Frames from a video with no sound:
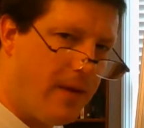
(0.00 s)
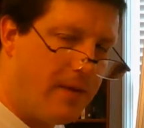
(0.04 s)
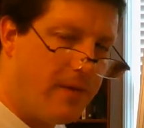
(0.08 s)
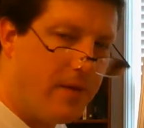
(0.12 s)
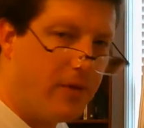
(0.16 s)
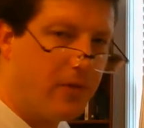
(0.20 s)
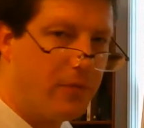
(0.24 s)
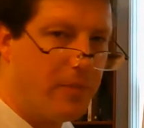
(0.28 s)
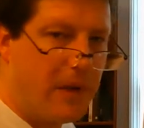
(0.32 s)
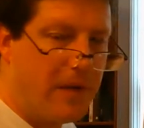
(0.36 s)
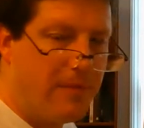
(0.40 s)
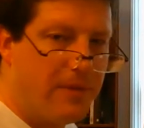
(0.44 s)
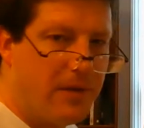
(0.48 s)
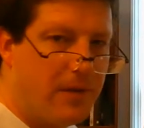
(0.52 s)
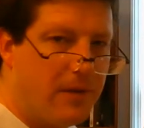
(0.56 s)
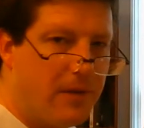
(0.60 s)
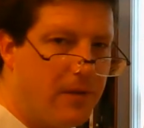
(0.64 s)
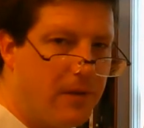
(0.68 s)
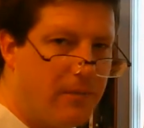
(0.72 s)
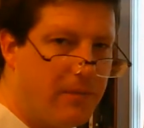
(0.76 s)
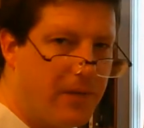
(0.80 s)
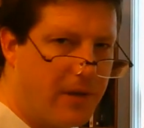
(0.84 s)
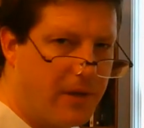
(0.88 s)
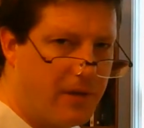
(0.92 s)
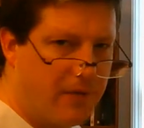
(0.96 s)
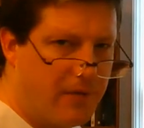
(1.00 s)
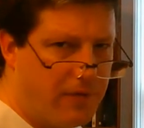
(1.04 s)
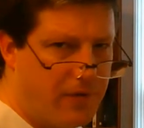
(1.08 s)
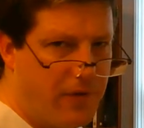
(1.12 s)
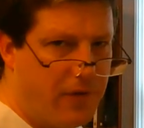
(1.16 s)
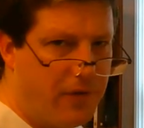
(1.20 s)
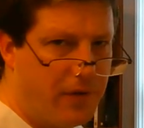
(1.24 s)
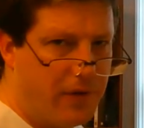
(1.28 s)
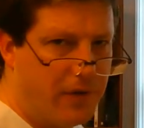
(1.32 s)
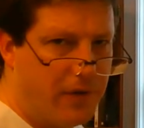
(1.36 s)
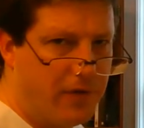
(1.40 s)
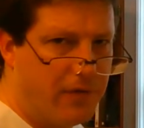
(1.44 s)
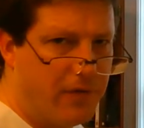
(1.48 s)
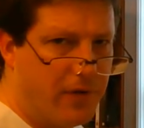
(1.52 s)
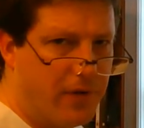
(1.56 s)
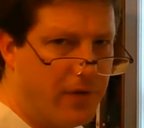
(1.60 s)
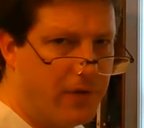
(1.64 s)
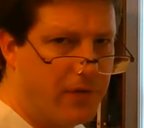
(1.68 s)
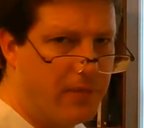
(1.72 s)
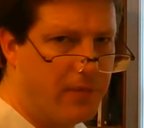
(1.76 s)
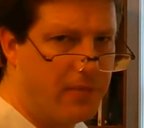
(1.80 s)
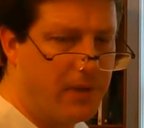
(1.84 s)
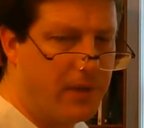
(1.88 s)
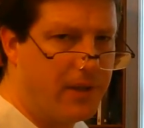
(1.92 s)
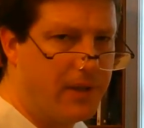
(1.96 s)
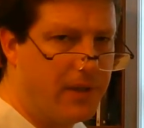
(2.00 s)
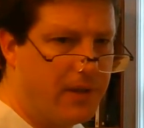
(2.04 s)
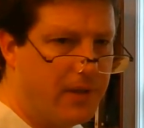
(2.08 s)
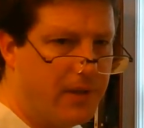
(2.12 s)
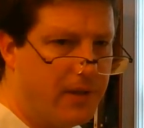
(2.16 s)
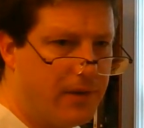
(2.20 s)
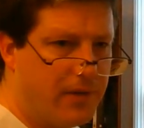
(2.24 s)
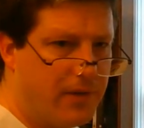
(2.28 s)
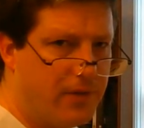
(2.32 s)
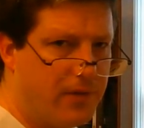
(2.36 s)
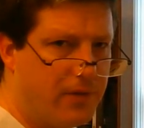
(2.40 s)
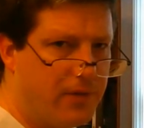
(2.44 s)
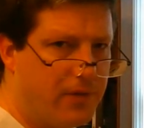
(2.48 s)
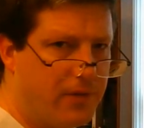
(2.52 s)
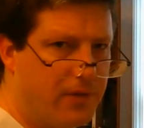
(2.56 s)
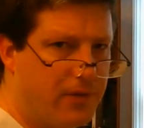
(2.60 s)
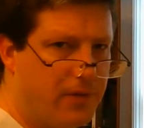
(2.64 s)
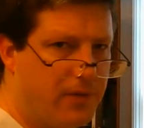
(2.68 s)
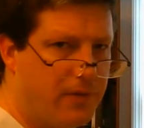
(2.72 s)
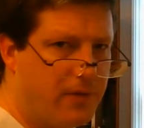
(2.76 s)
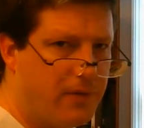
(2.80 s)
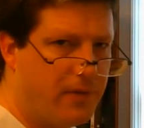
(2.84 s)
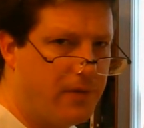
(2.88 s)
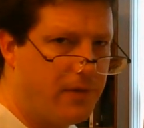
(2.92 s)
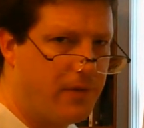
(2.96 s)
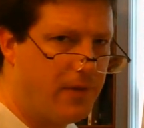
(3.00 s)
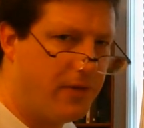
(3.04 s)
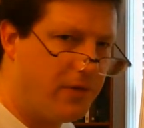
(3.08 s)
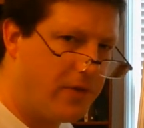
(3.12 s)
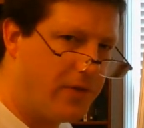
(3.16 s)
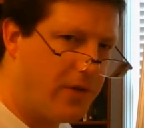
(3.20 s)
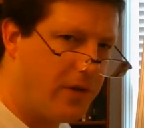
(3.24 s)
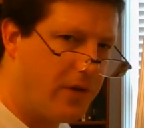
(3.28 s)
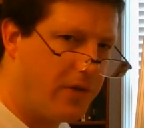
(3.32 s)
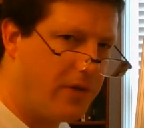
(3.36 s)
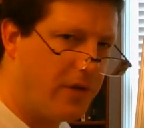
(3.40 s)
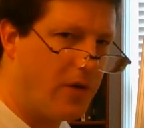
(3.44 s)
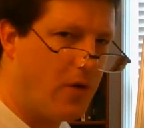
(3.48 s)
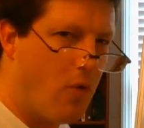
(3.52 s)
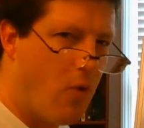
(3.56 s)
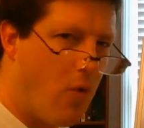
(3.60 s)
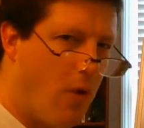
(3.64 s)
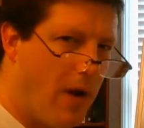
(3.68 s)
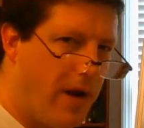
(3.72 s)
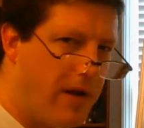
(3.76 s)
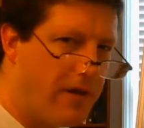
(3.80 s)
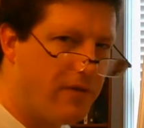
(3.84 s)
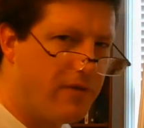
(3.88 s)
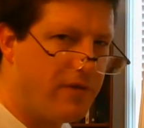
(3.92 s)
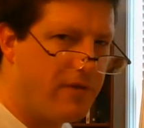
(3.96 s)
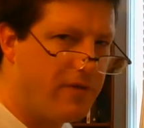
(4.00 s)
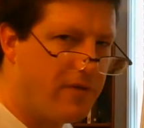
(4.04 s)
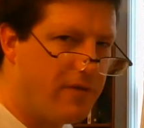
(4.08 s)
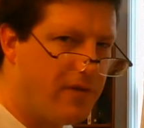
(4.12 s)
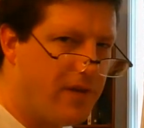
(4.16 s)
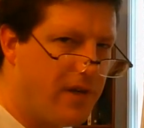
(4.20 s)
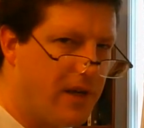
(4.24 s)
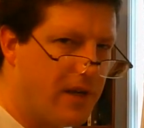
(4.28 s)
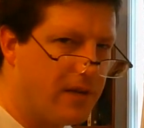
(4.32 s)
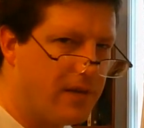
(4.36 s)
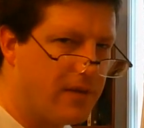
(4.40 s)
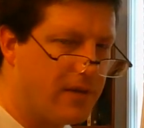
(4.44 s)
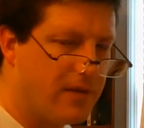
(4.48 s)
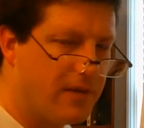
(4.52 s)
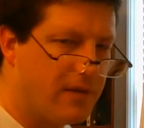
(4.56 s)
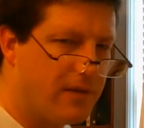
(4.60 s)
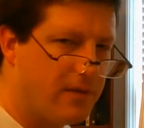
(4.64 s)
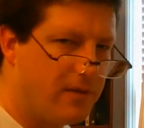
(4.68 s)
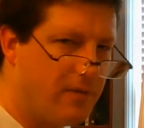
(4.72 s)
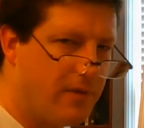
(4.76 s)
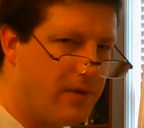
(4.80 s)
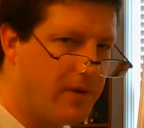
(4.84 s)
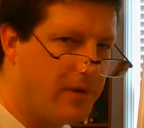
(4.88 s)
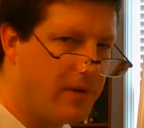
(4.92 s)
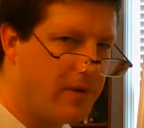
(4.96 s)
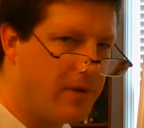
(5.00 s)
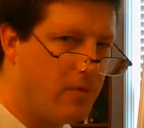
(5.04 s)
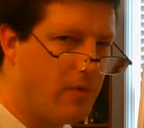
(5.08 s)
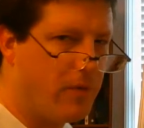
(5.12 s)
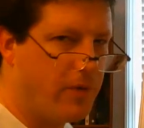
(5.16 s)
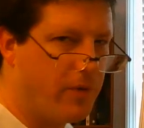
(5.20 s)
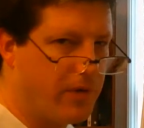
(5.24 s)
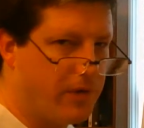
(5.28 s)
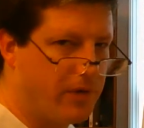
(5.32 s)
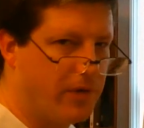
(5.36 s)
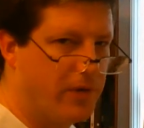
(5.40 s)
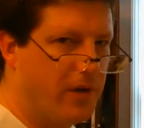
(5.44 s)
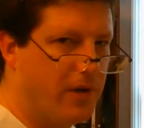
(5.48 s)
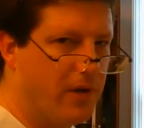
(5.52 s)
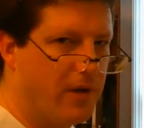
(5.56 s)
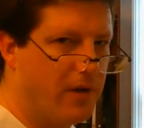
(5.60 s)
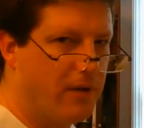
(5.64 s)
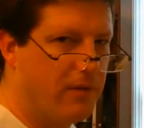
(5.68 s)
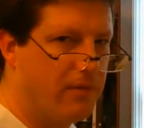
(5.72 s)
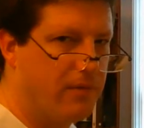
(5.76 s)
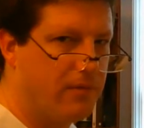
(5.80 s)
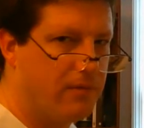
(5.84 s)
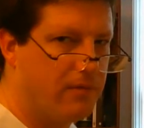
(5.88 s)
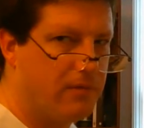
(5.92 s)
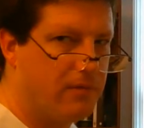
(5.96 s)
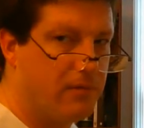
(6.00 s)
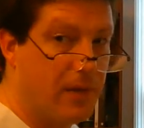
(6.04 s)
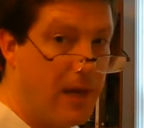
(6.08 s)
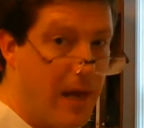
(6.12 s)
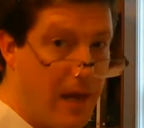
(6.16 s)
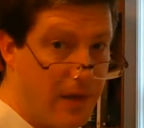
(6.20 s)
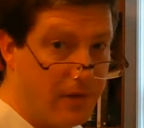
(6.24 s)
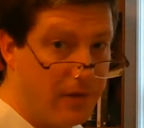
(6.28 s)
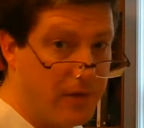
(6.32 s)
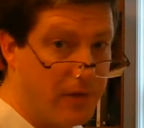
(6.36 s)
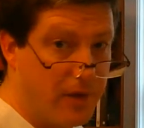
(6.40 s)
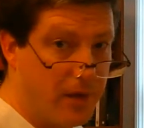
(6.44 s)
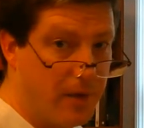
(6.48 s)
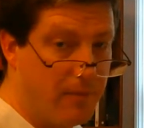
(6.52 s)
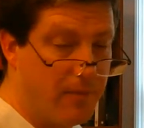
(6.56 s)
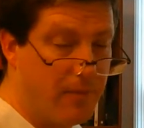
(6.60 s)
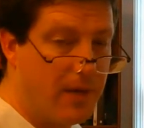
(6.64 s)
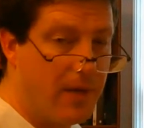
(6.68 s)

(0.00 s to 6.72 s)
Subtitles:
this might be a little bit confusing at first because this doesn't quite fit with what we saw last time,